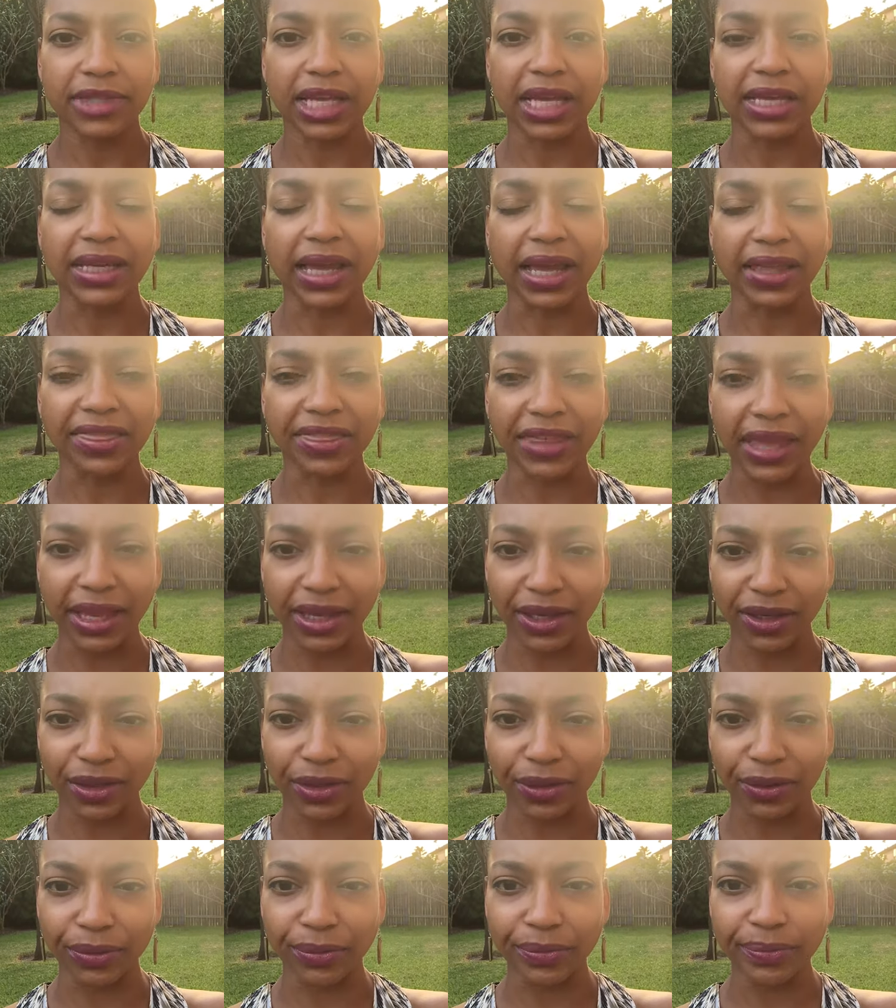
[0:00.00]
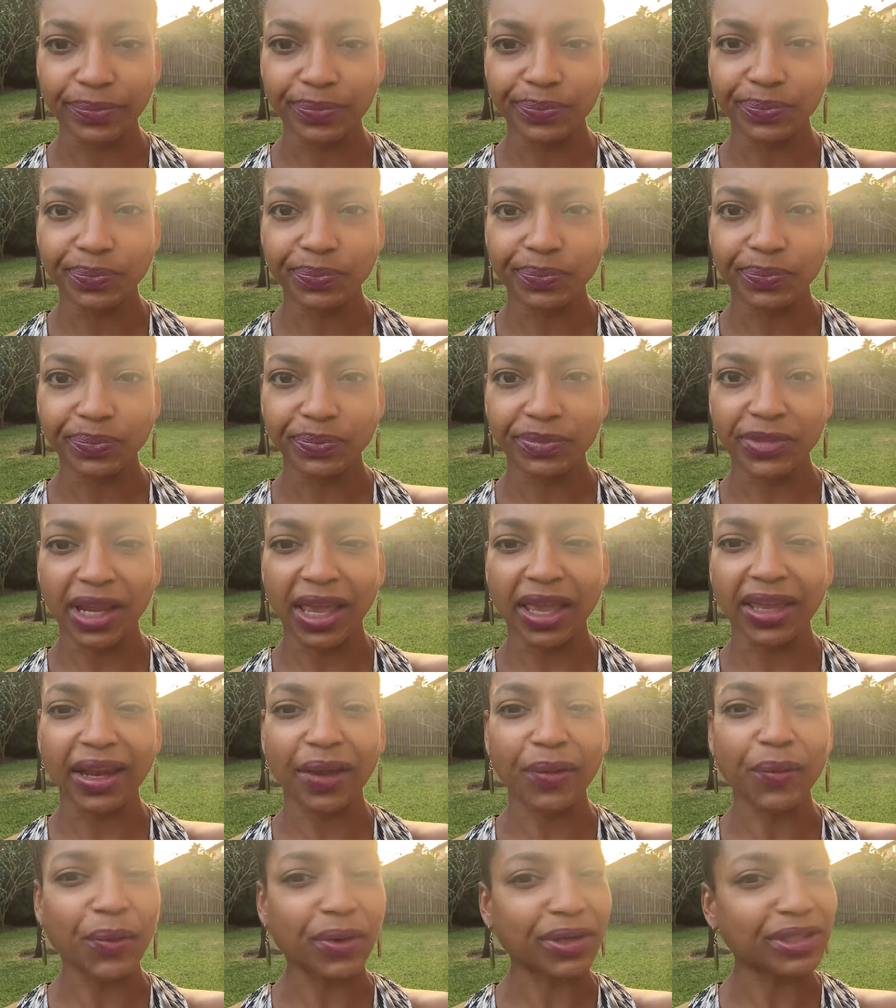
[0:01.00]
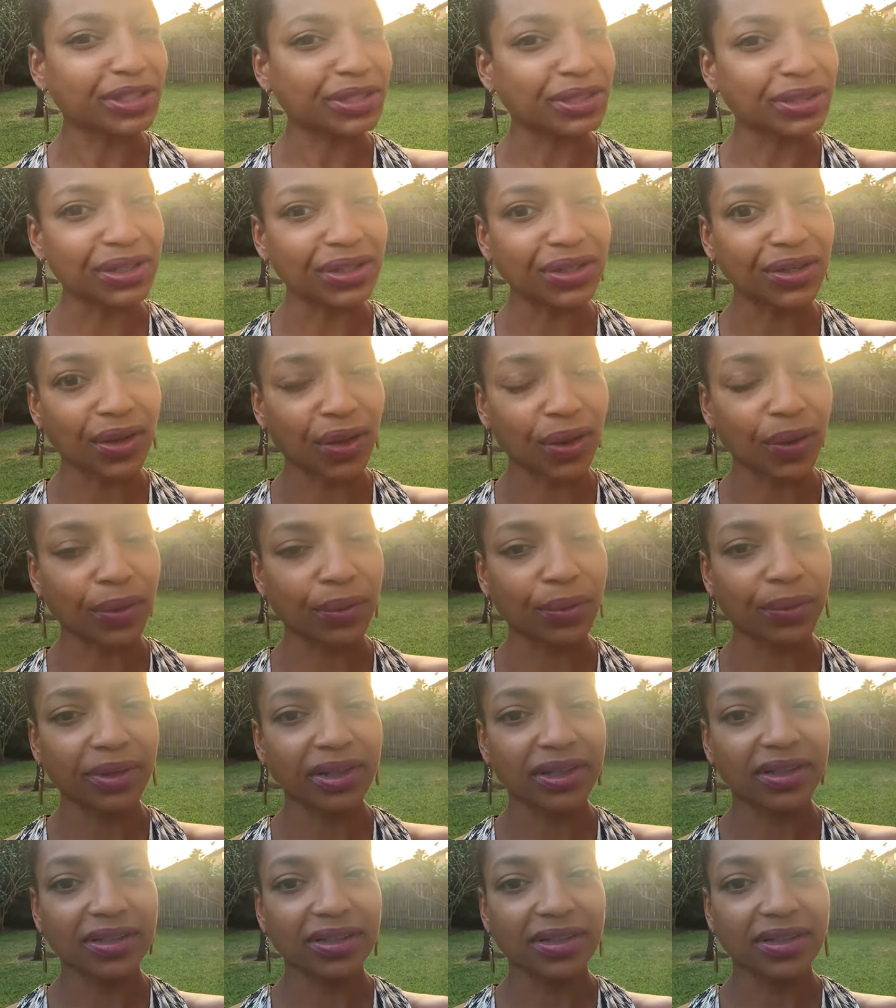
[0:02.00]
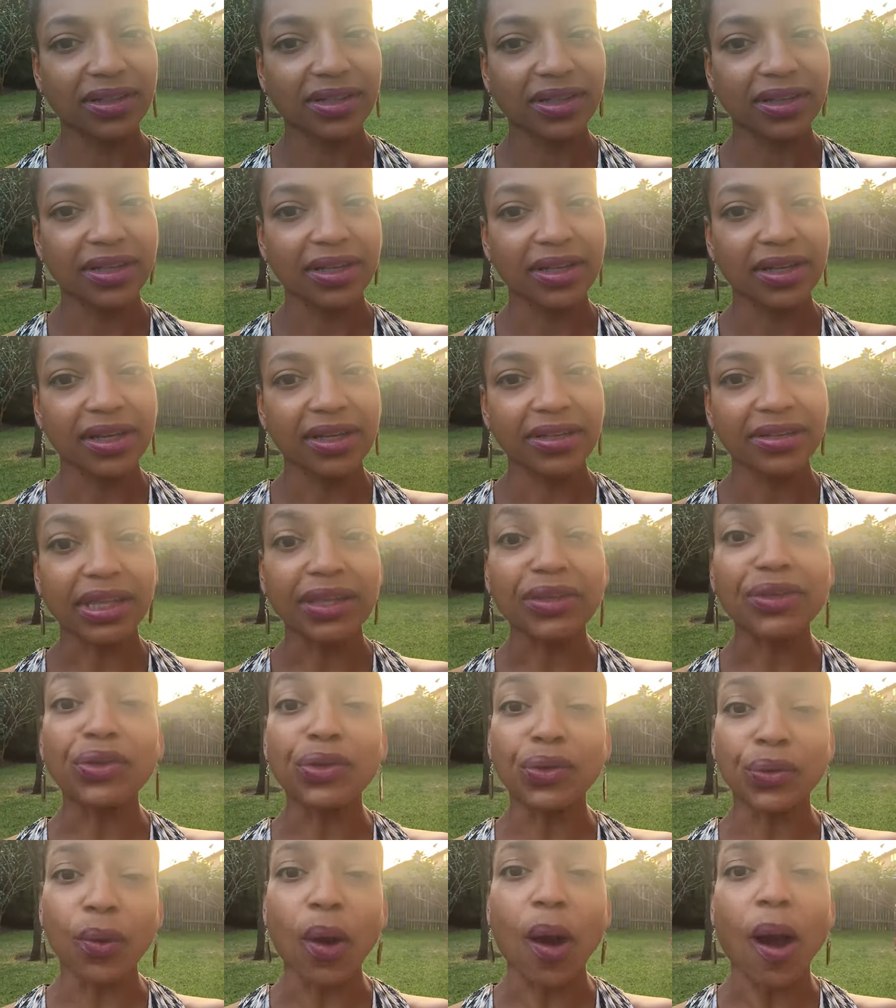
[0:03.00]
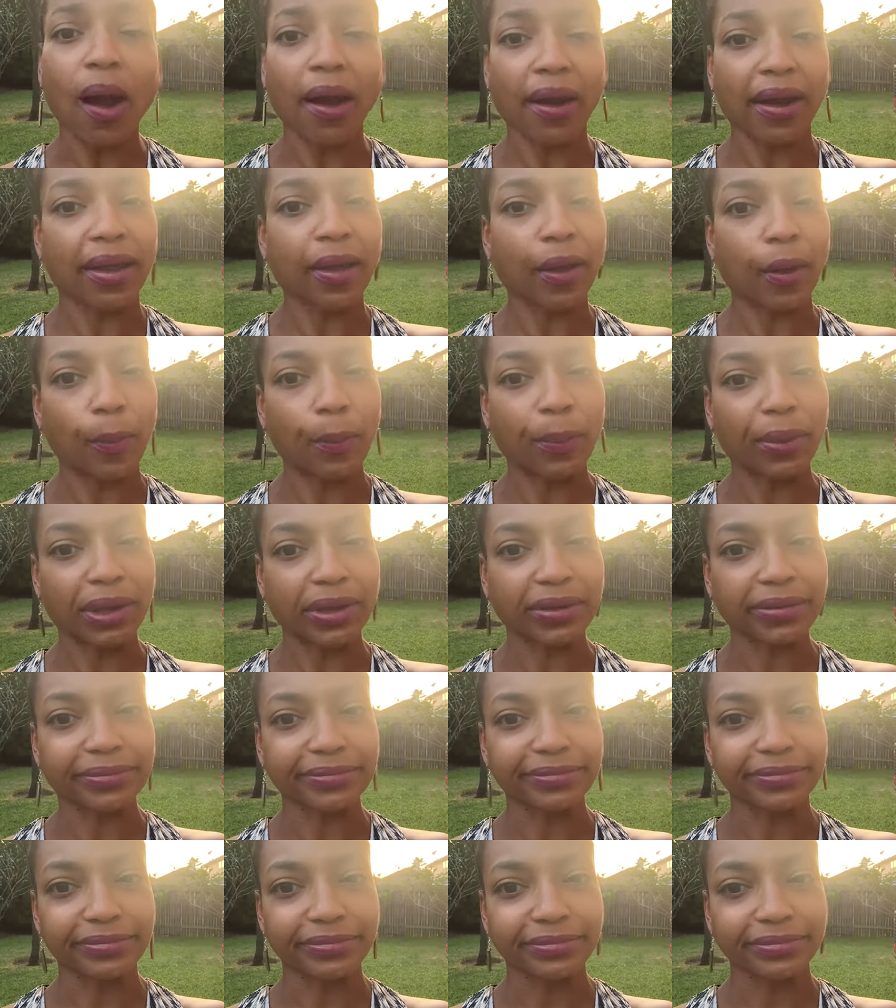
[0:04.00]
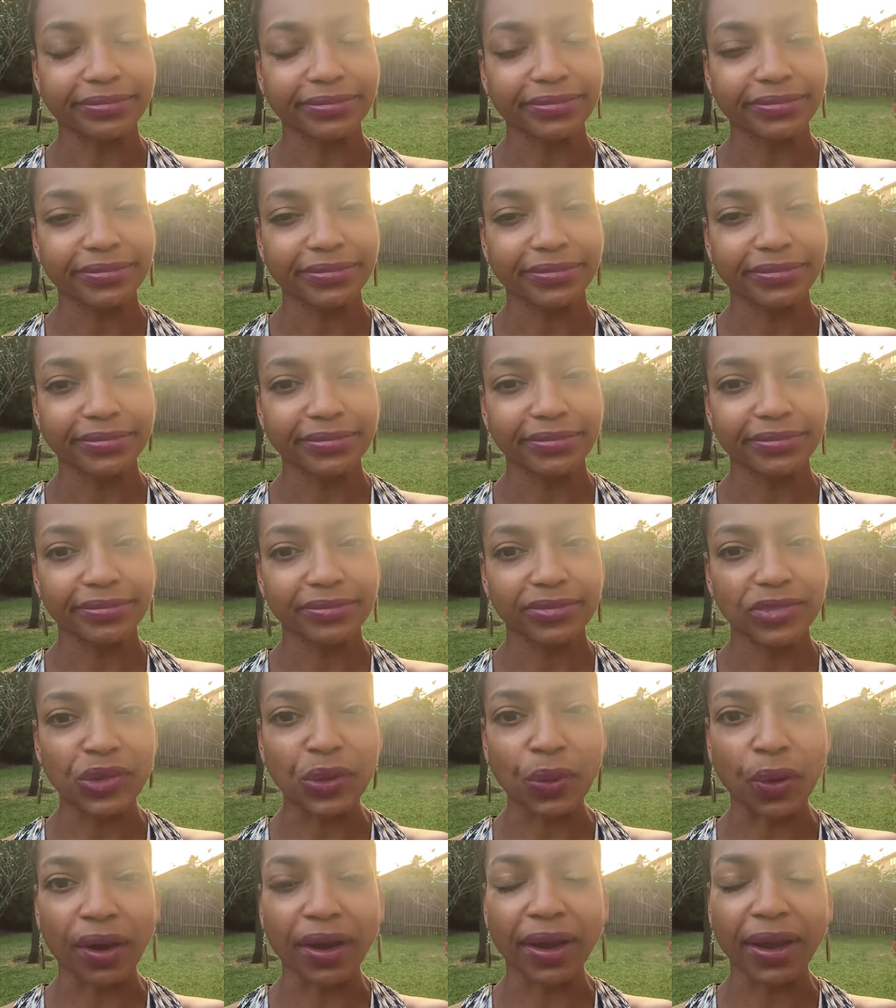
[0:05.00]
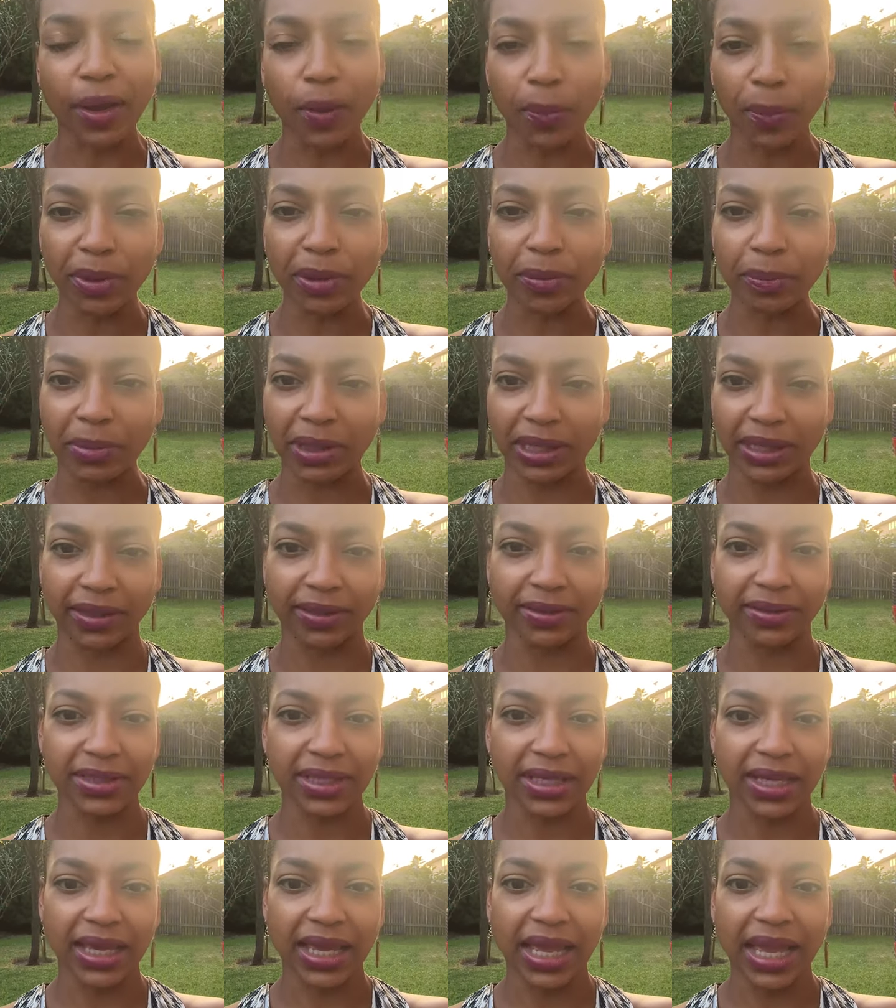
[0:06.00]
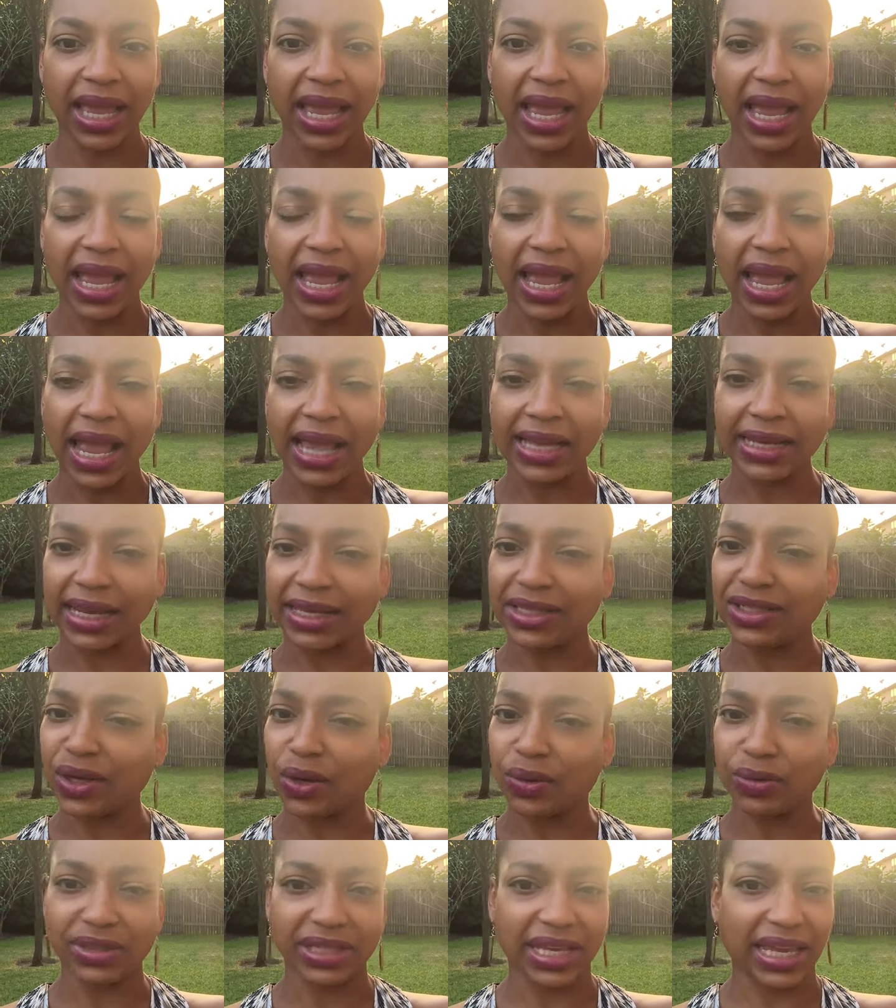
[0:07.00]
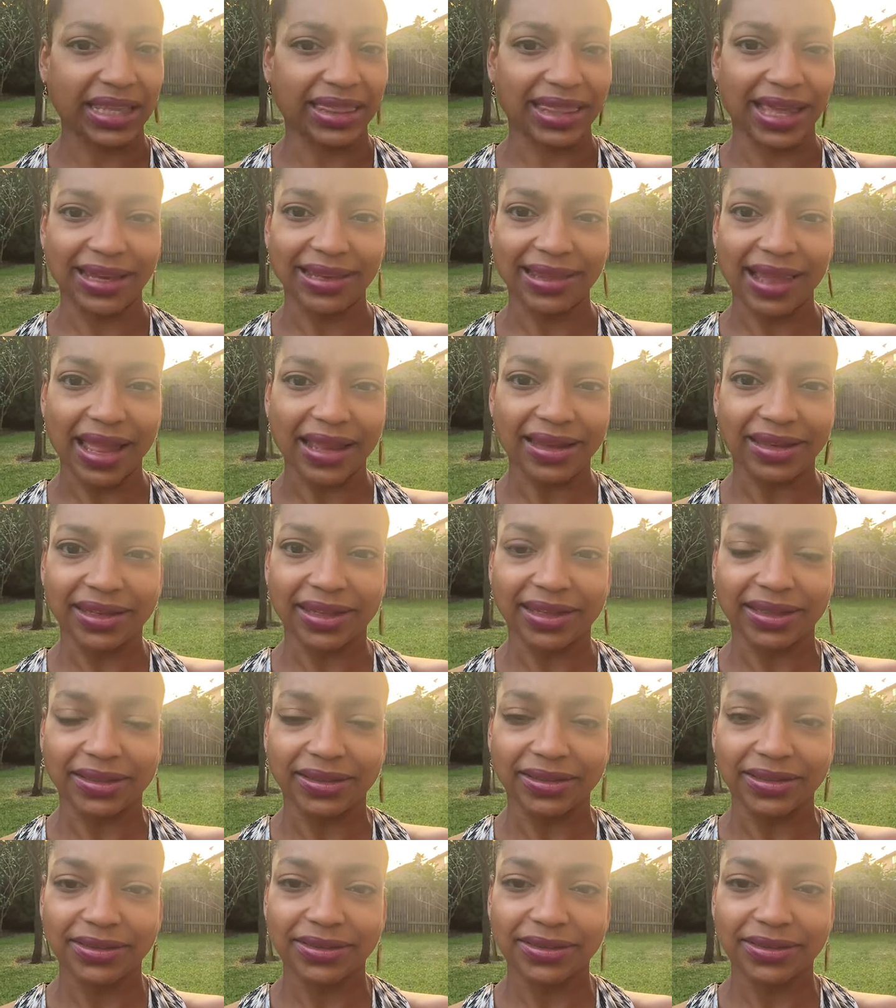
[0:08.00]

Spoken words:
And I thank you. And I want you to know that you are helping. You are helping me, and I don't take that lightly.